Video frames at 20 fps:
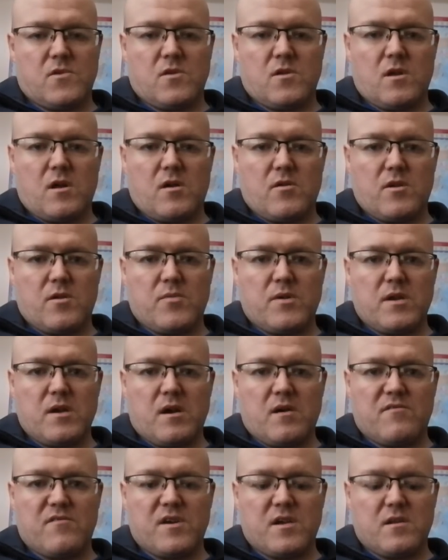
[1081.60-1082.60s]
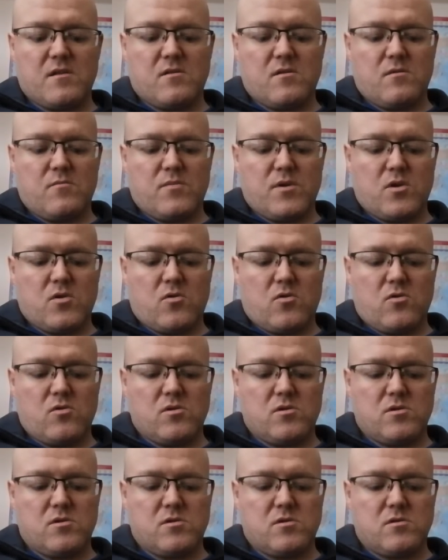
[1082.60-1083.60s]
a repeat offender,
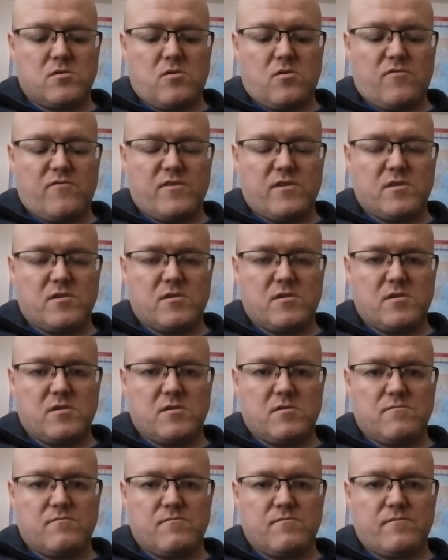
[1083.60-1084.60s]
because obviously